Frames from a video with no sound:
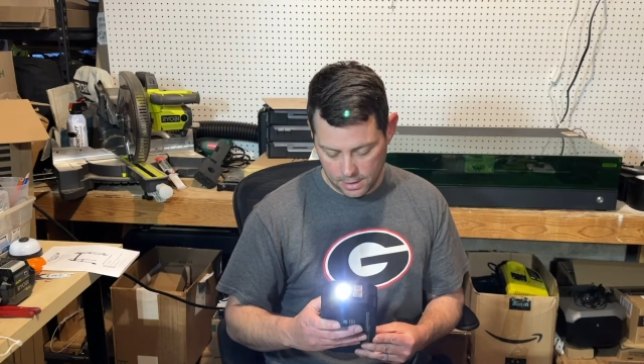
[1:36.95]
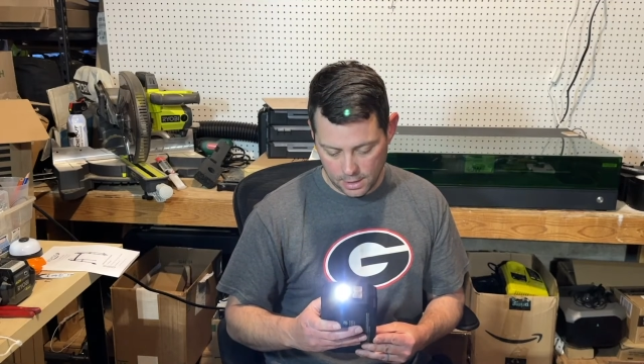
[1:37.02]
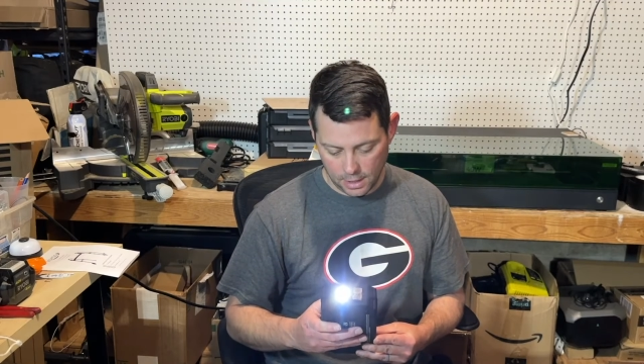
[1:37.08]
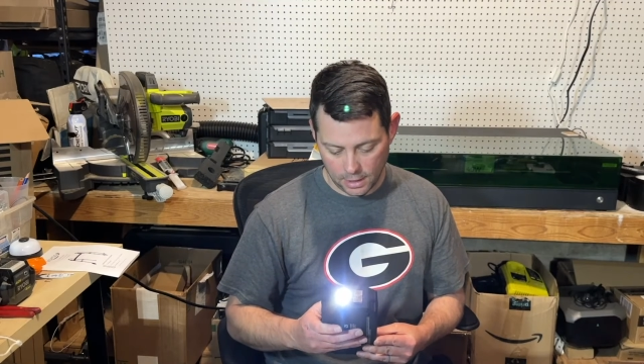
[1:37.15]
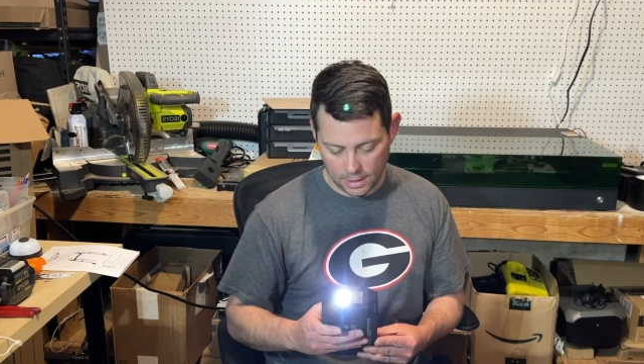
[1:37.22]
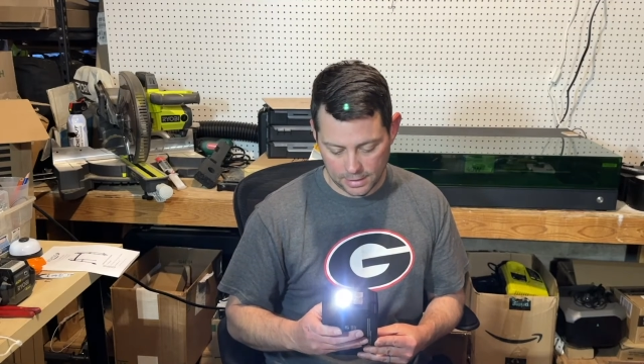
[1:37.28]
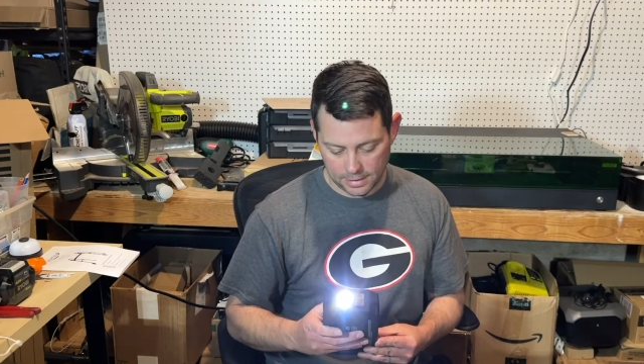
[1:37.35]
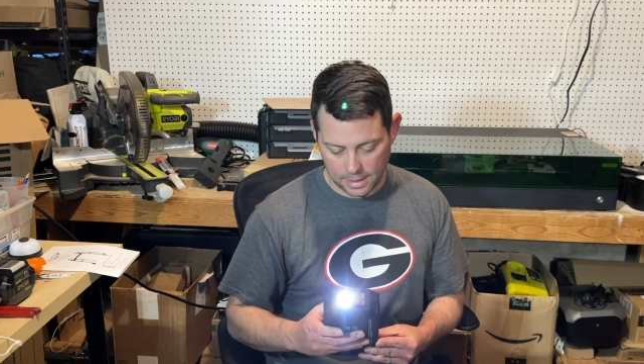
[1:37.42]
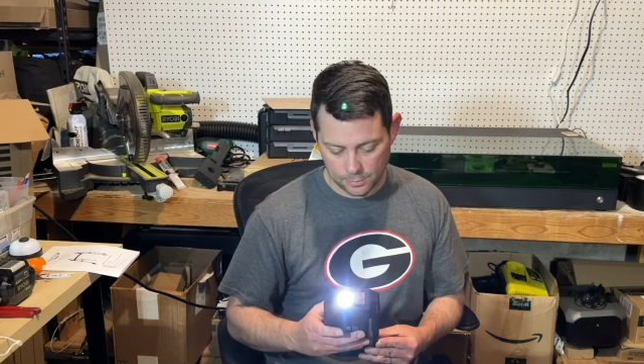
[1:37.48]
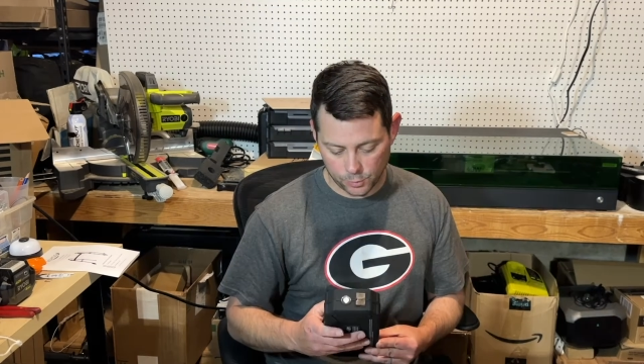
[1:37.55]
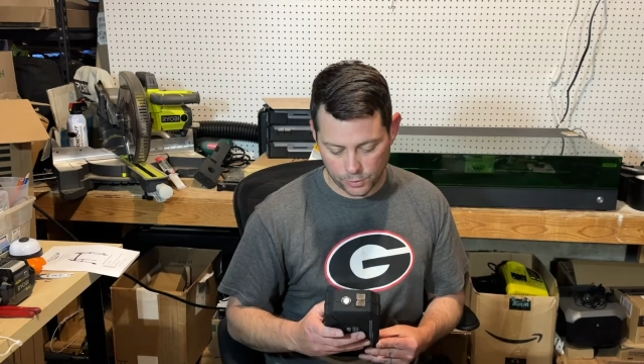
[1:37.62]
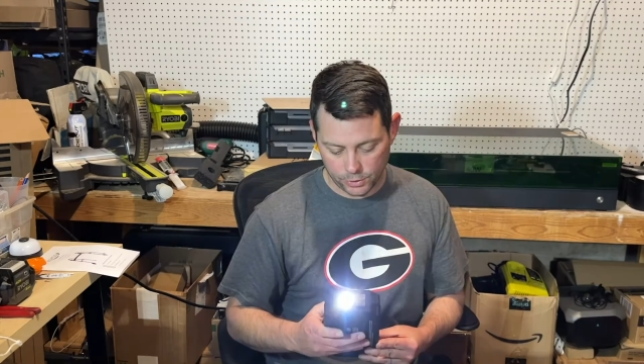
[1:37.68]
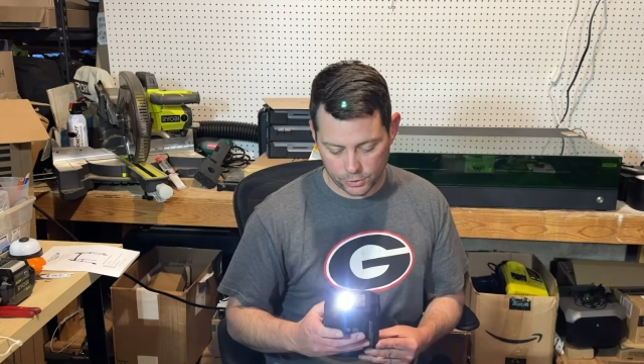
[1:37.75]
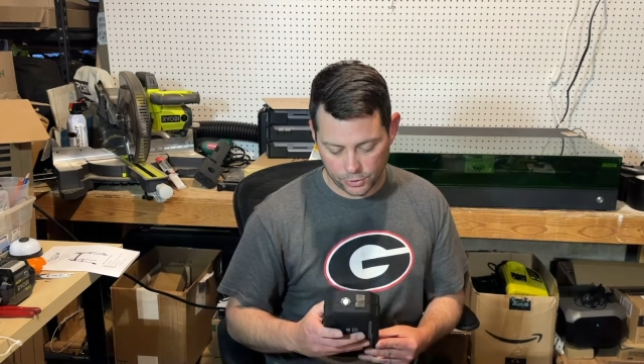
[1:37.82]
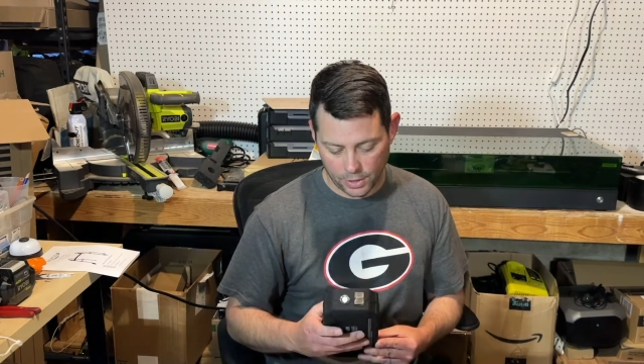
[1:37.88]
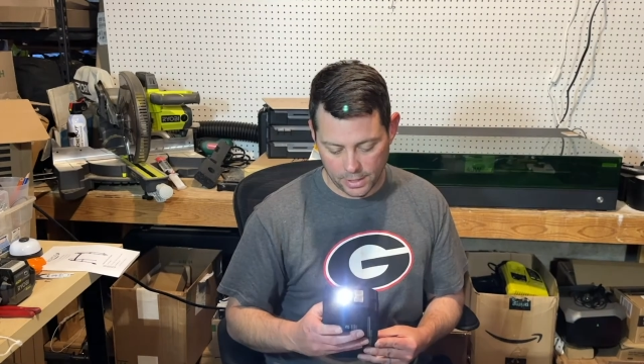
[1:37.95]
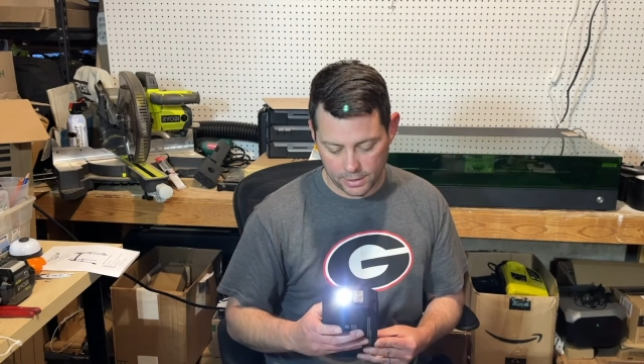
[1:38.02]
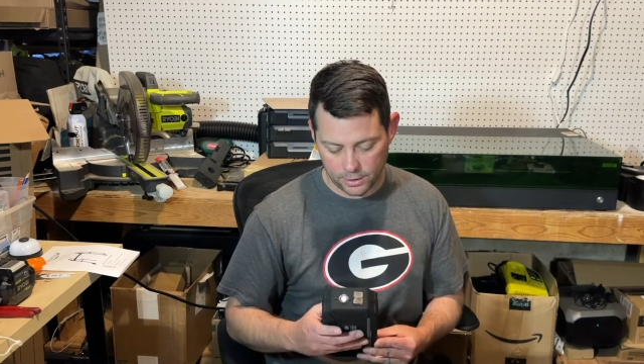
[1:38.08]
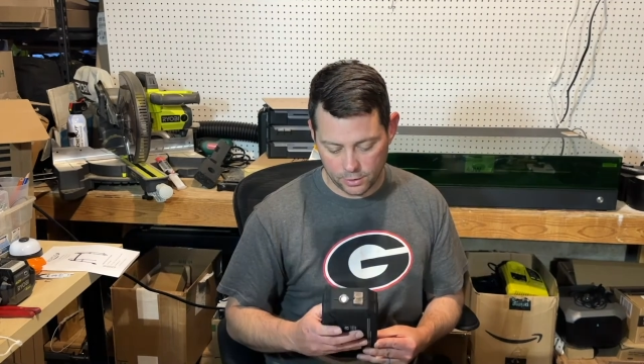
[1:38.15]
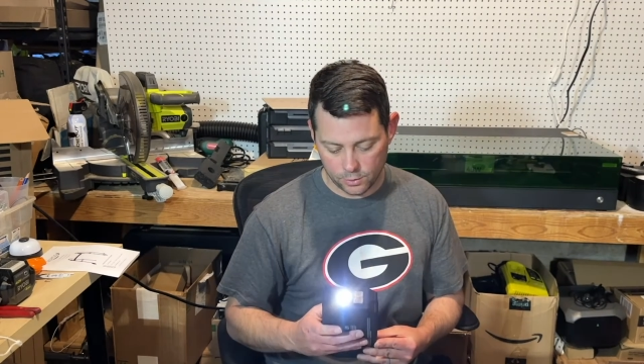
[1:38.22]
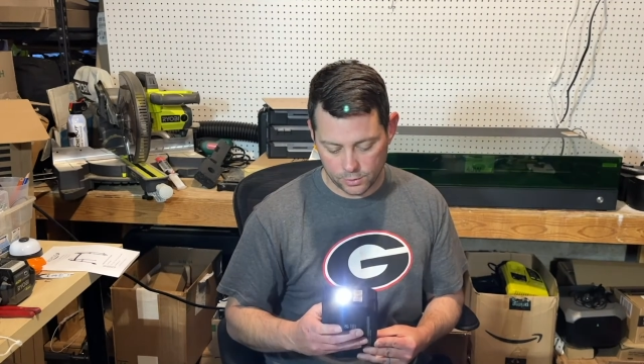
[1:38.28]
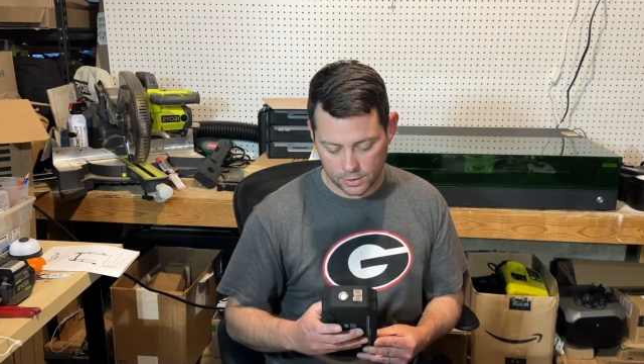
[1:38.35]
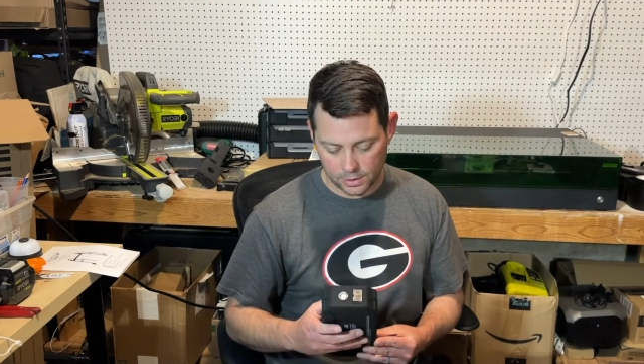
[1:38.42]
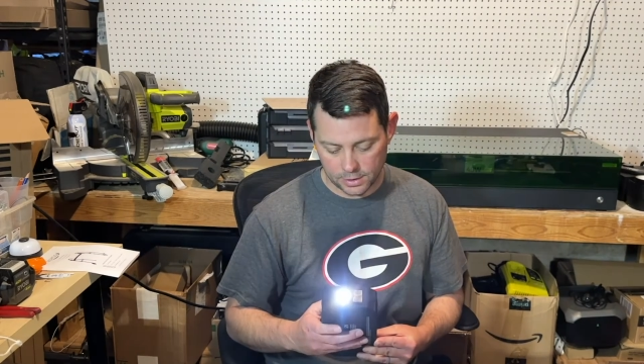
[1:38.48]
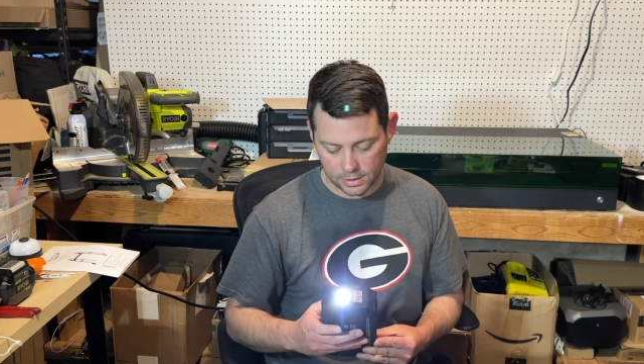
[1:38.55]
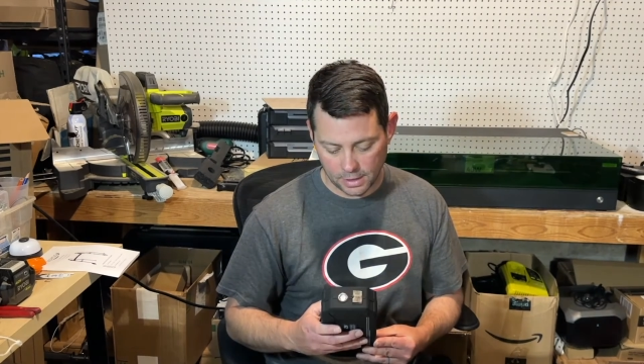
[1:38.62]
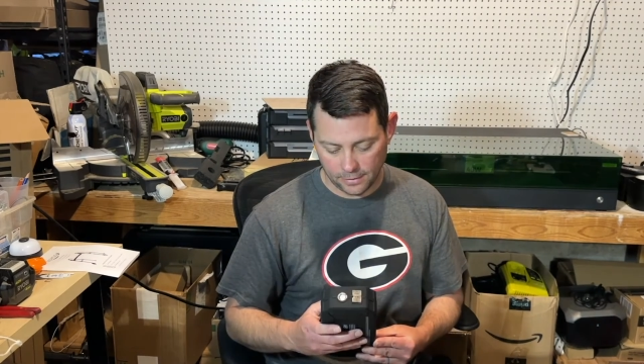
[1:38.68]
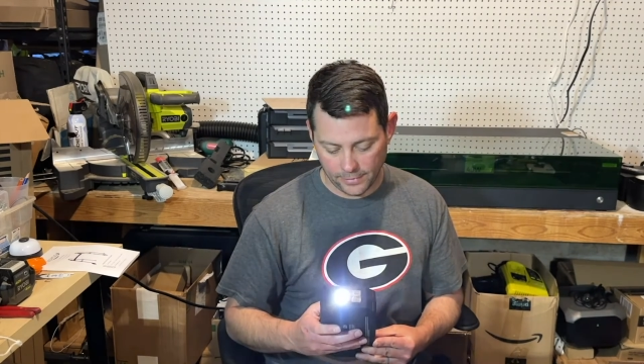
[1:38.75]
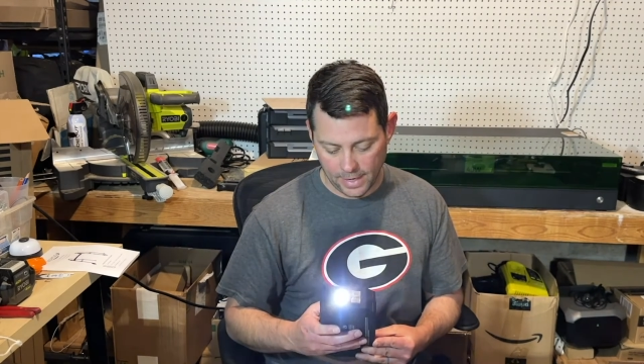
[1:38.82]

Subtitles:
A lot of times when you're trying to use this stuff,